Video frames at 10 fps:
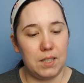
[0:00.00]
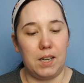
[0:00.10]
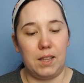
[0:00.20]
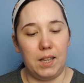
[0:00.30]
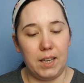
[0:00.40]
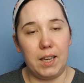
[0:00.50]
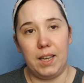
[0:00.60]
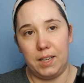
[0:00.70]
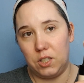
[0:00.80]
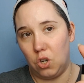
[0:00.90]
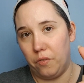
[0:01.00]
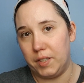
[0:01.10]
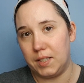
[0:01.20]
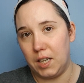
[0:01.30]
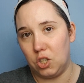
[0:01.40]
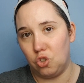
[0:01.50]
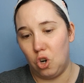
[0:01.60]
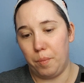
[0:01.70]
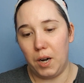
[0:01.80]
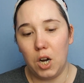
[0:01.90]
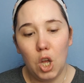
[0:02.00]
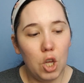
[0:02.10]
I like it, and it's obviously a dropper.